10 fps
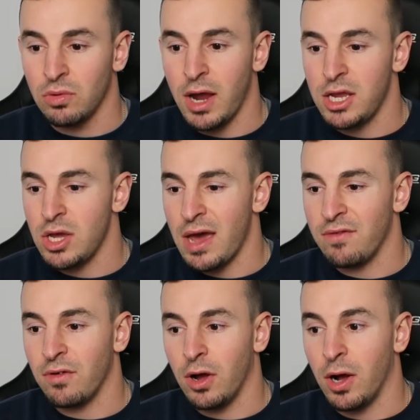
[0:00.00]
right? You
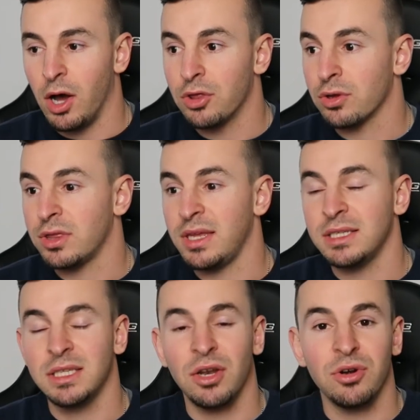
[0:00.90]
have other
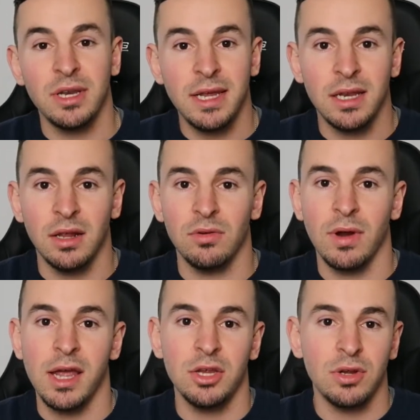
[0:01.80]
things that are needed, right?